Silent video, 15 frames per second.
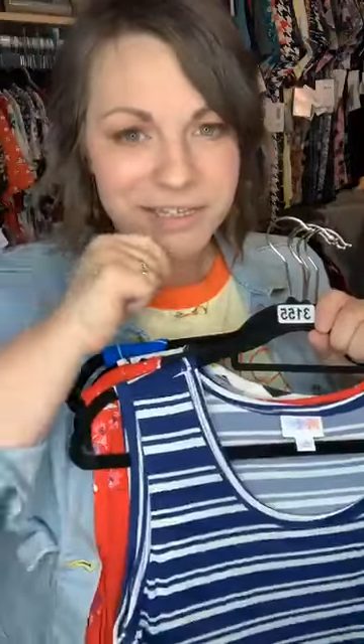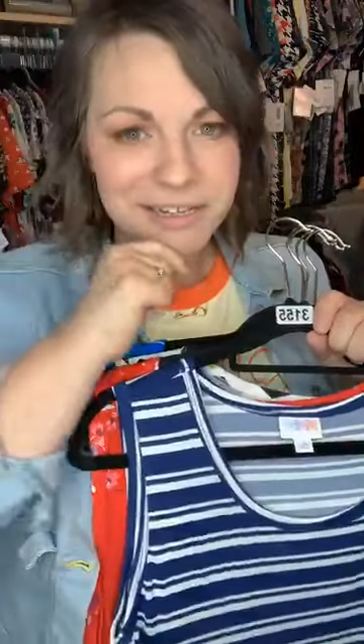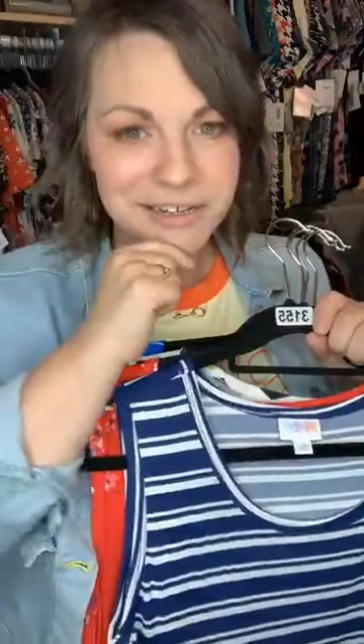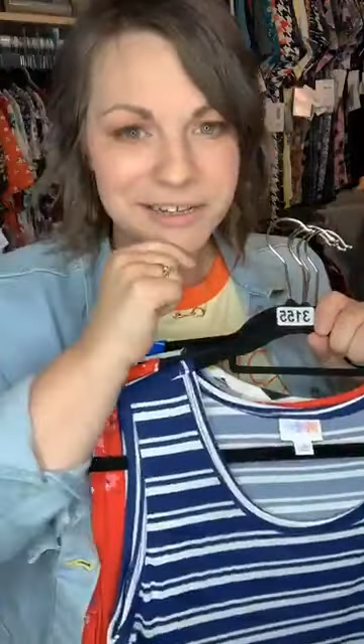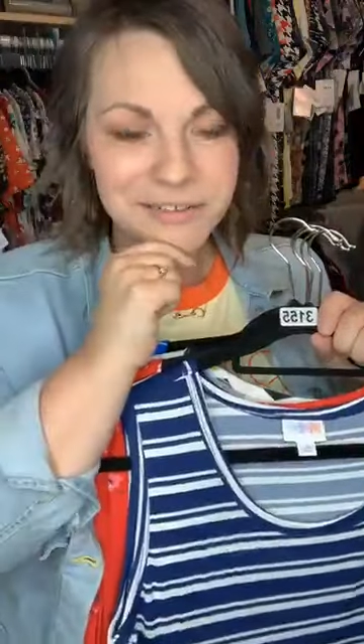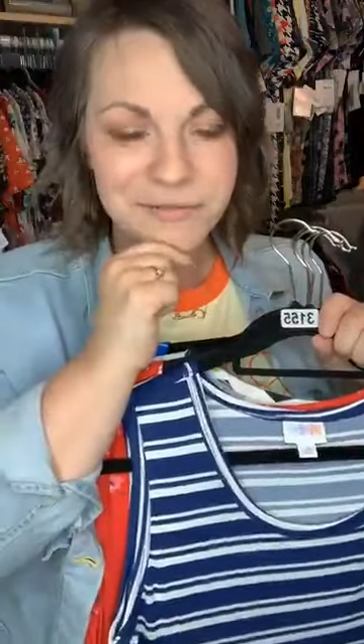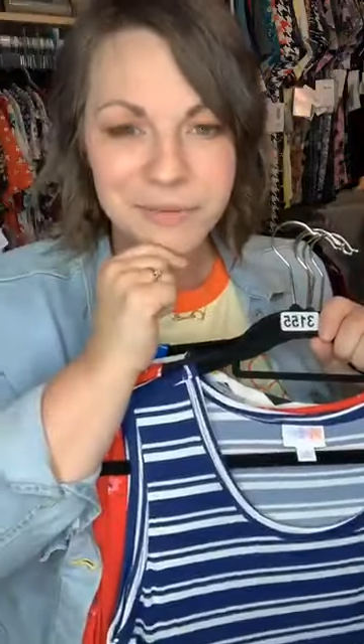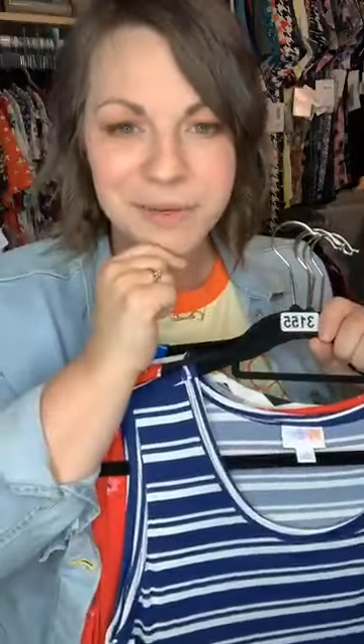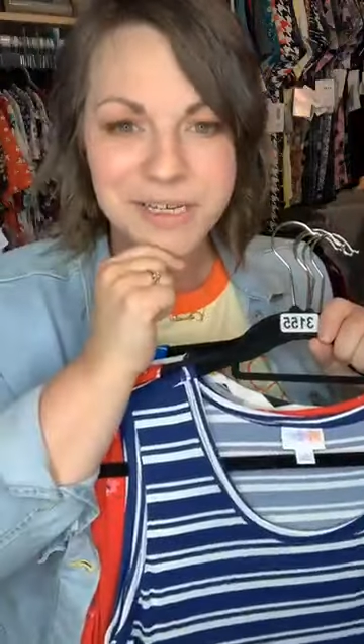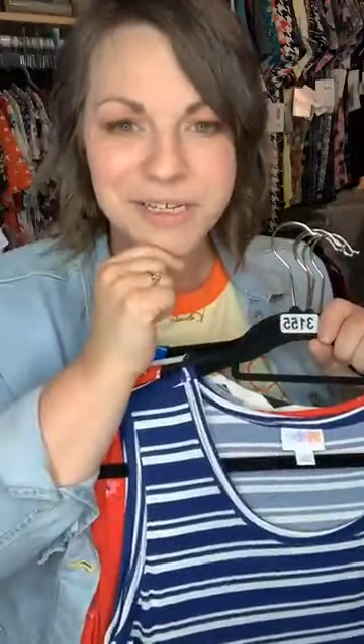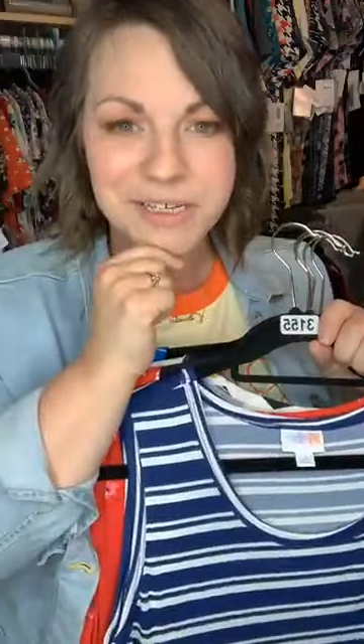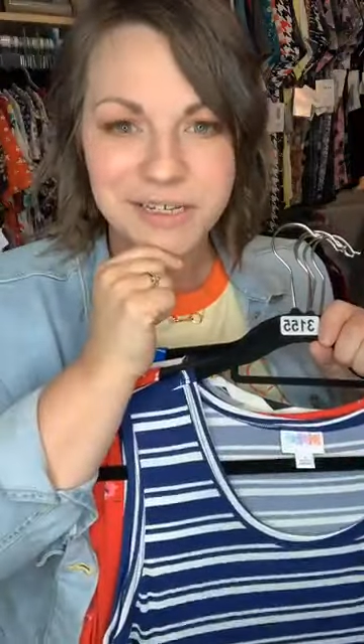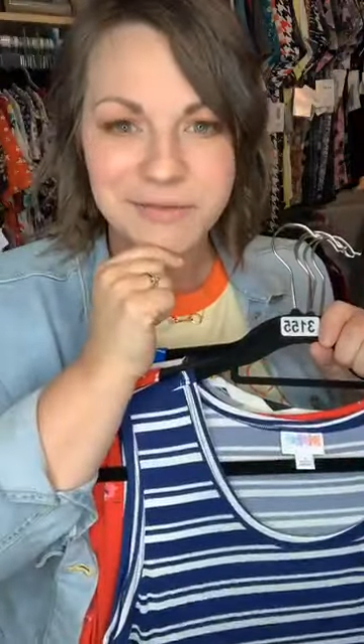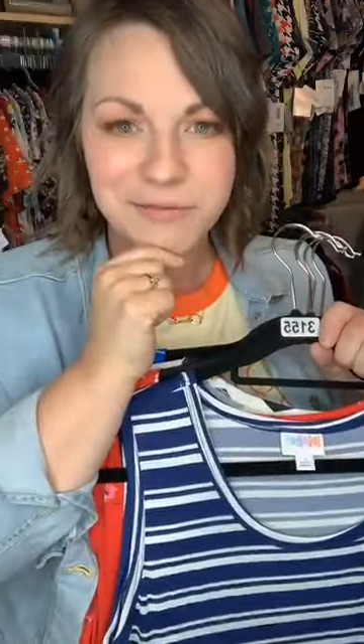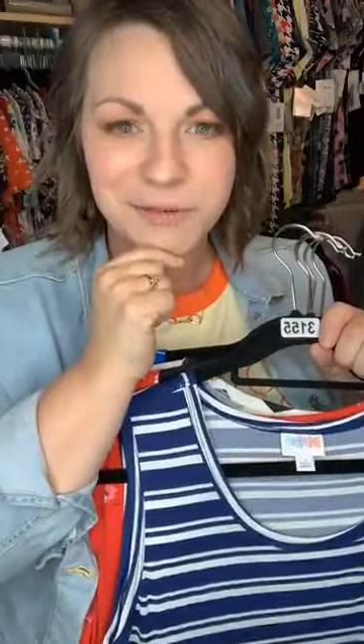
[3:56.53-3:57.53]
a little
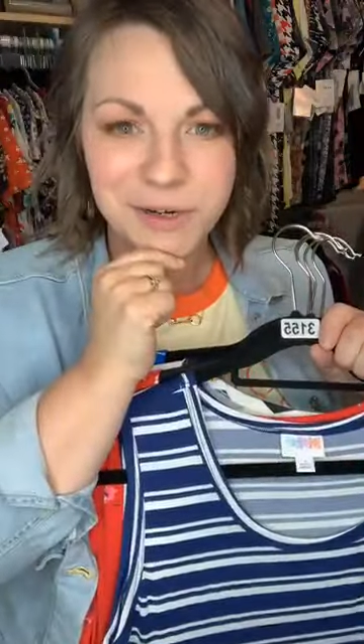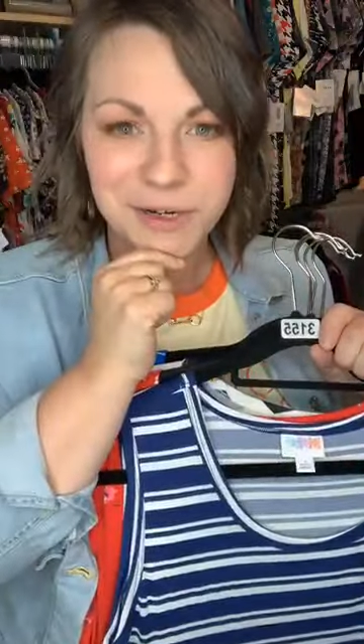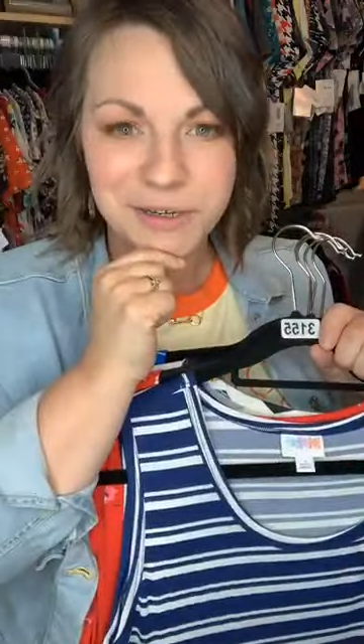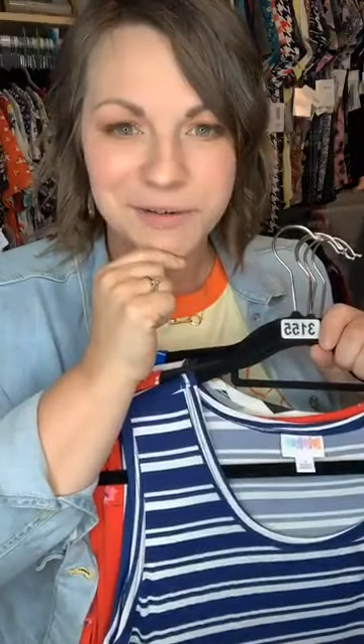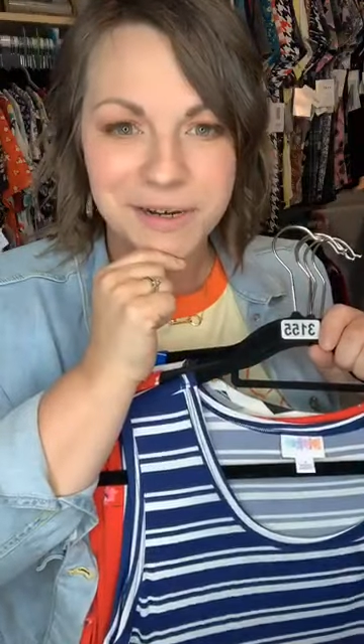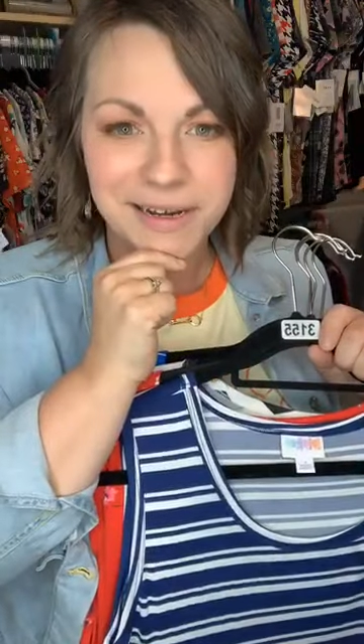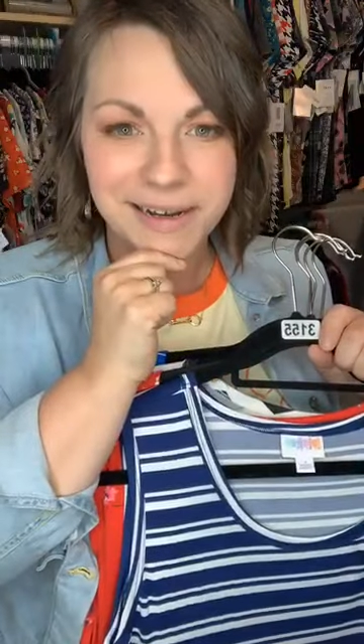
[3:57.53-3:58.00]
information up for you